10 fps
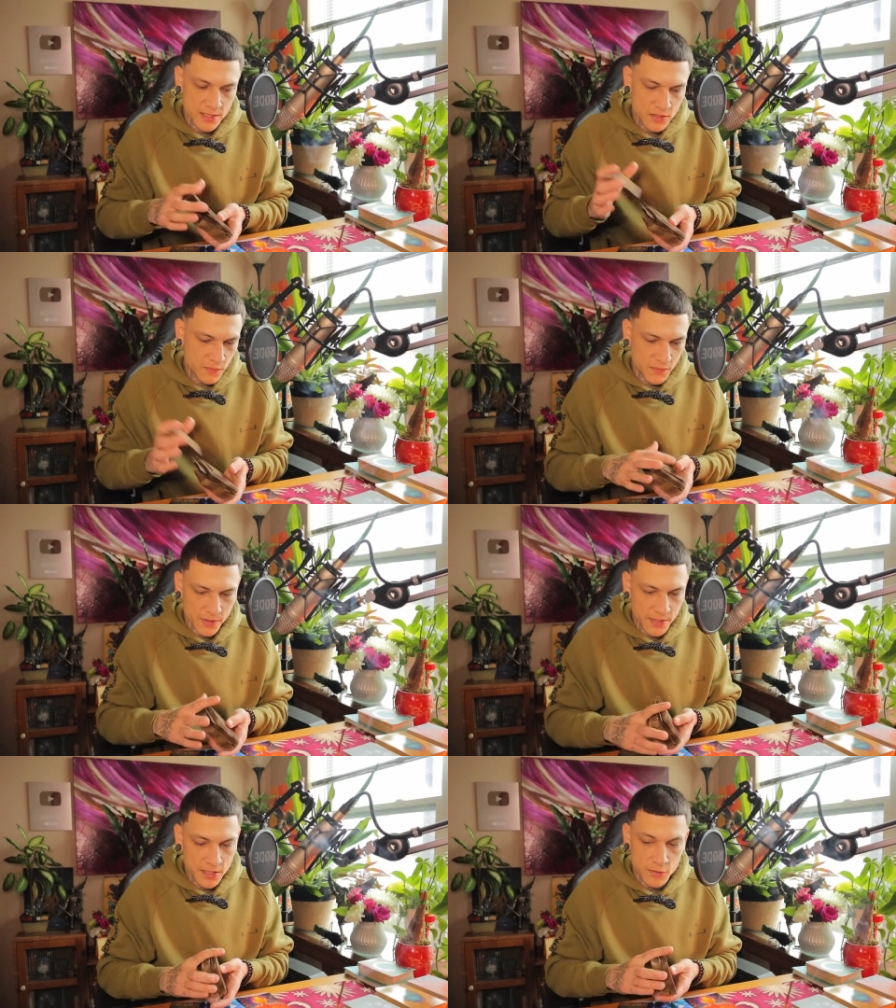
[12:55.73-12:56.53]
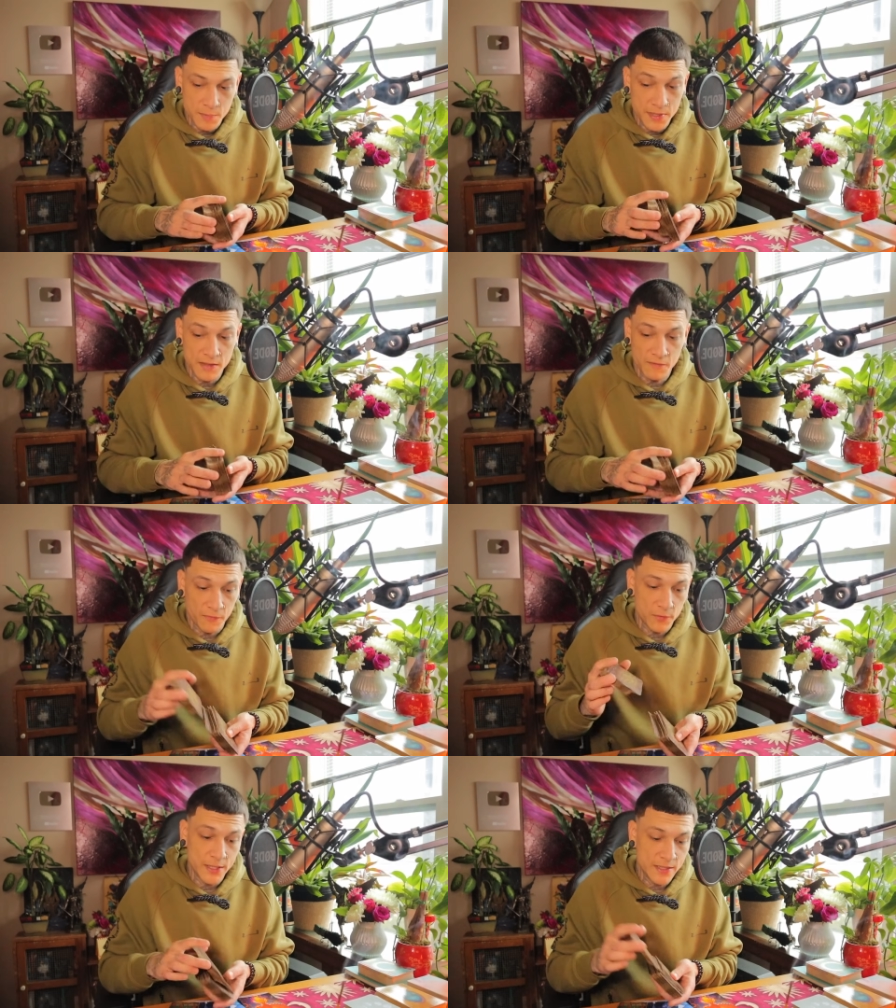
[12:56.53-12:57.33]
I do feel like you're being
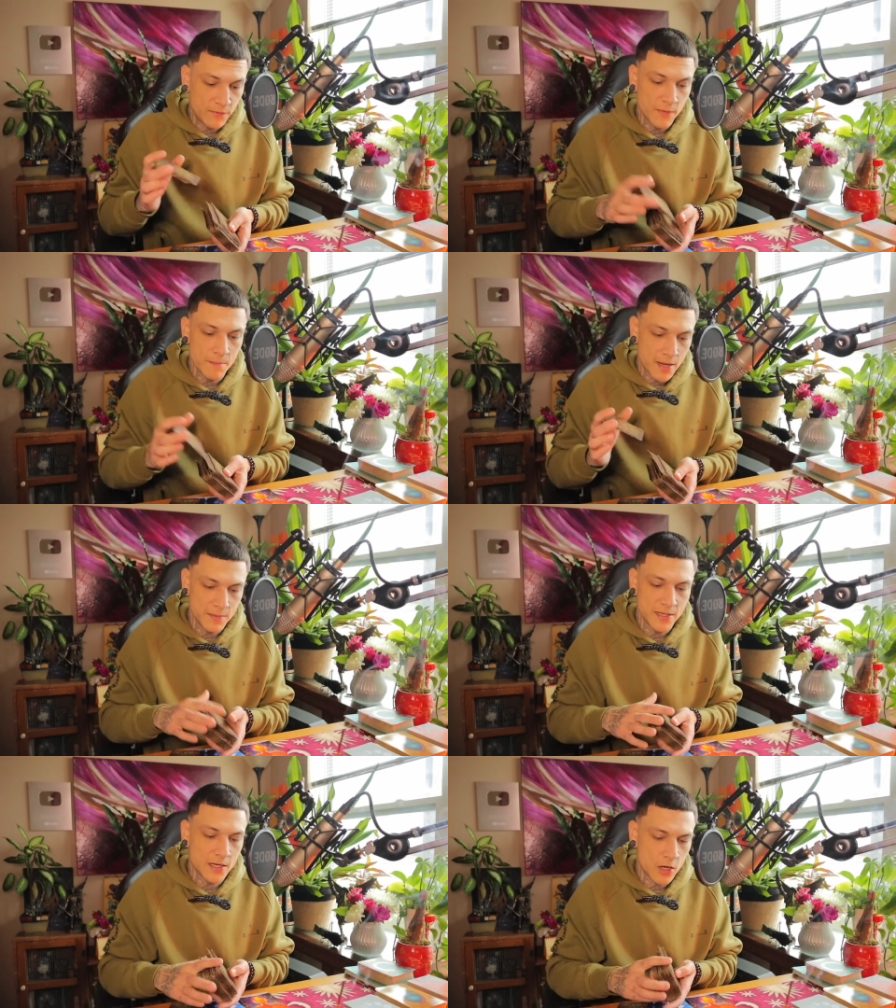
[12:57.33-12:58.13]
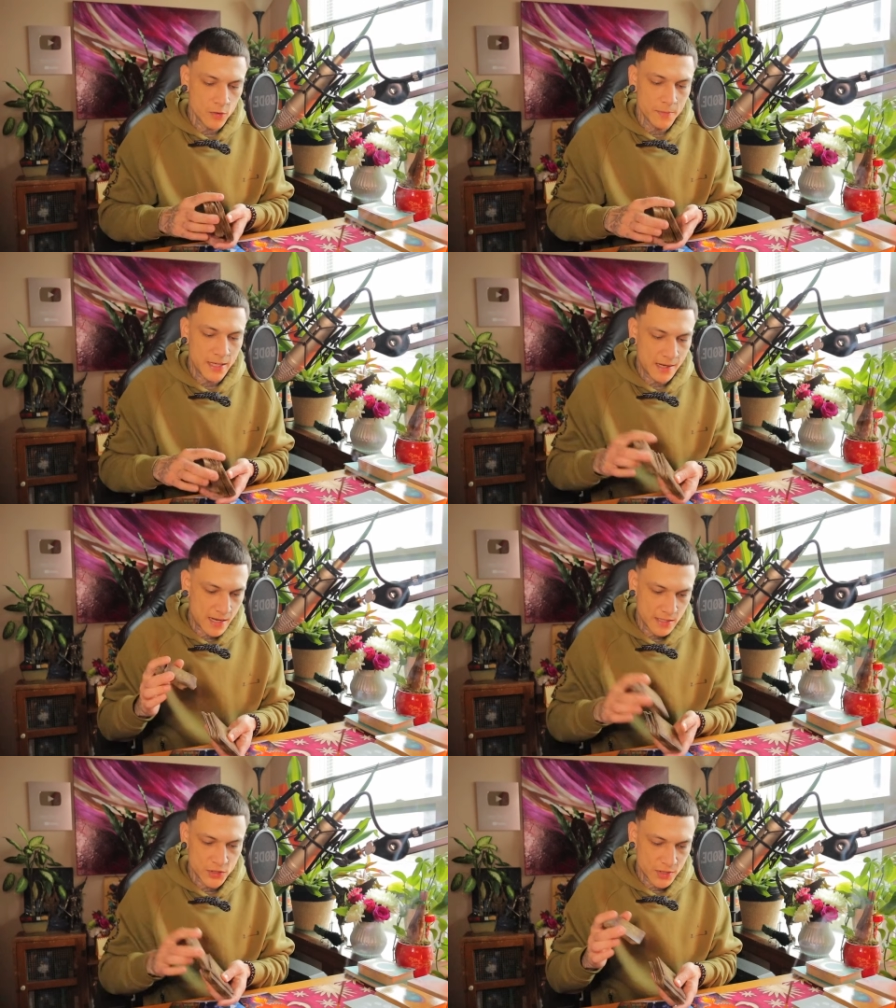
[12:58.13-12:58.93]
freed from maybe a karmic
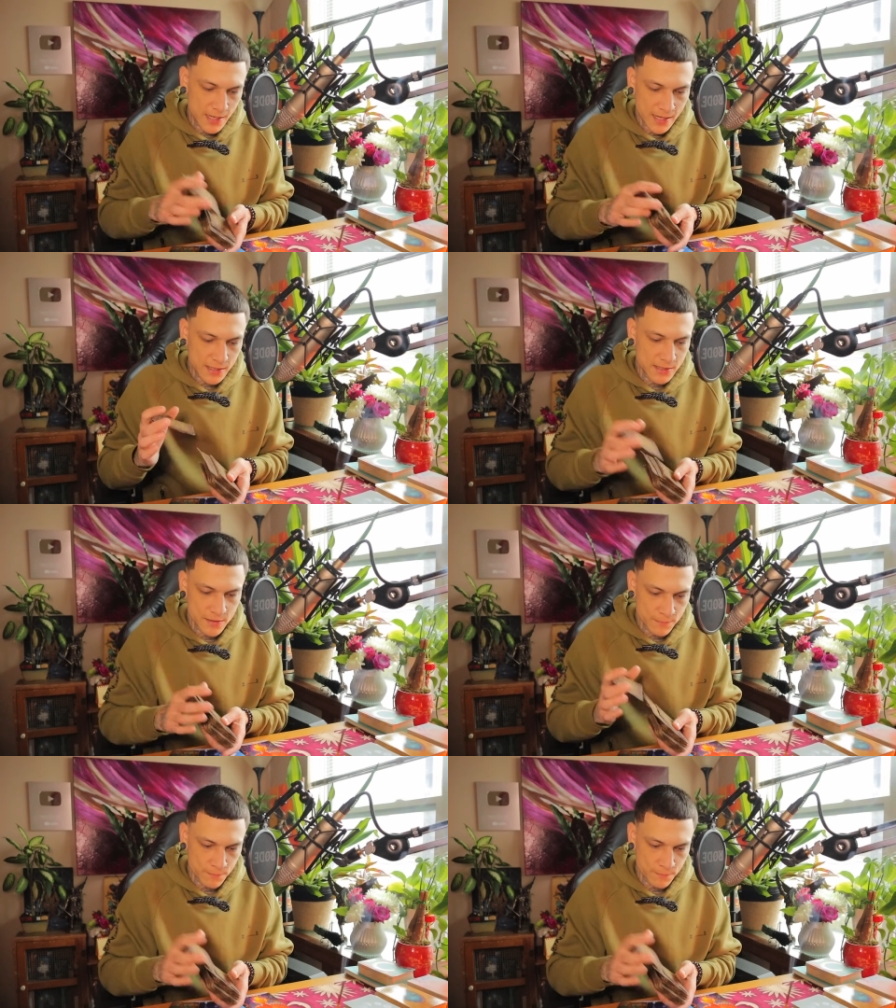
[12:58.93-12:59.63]
contract